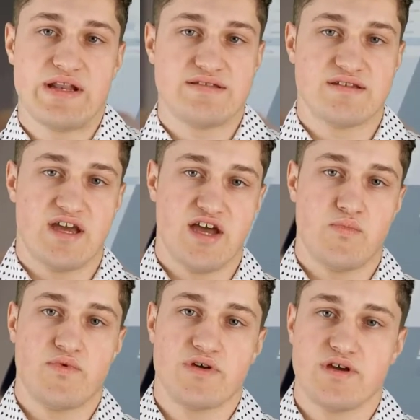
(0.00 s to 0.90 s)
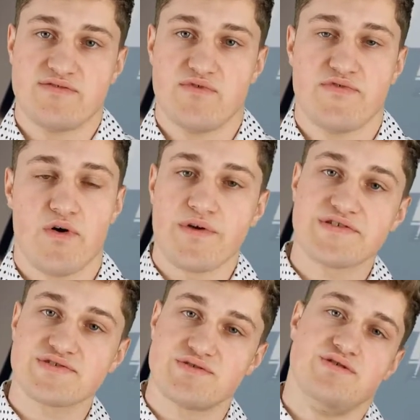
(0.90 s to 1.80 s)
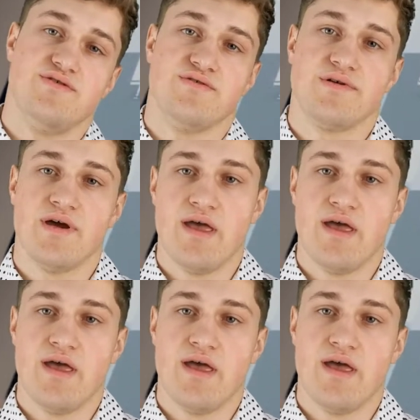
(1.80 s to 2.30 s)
reality app in Vuforia Studio.